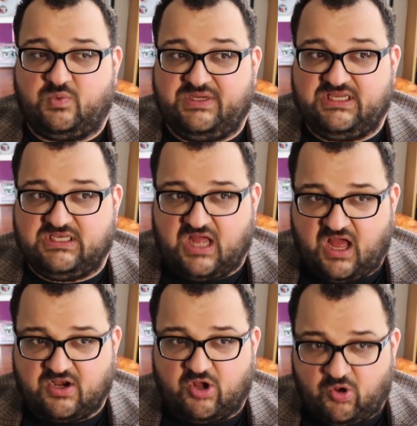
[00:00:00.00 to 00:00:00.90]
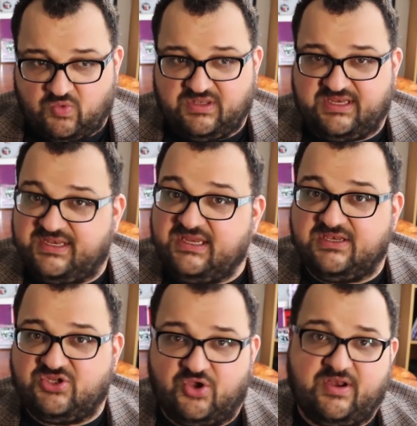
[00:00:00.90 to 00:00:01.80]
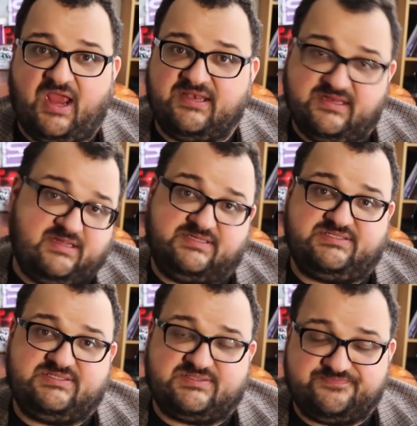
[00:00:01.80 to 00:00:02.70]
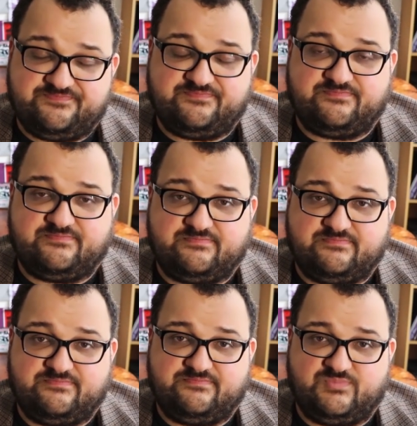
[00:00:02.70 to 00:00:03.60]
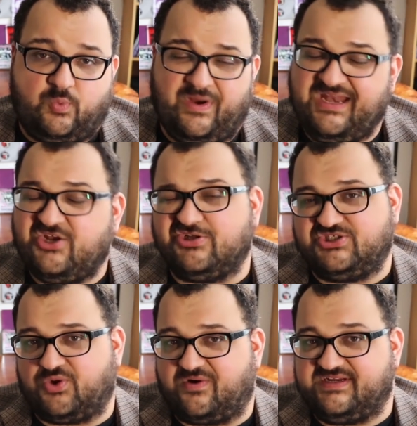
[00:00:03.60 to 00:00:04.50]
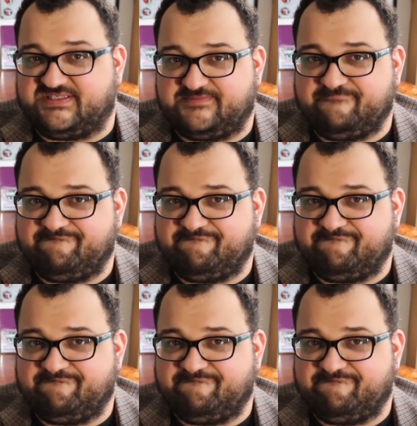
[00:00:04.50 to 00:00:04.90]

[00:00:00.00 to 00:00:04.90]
We not only need good ideas, we need good stories.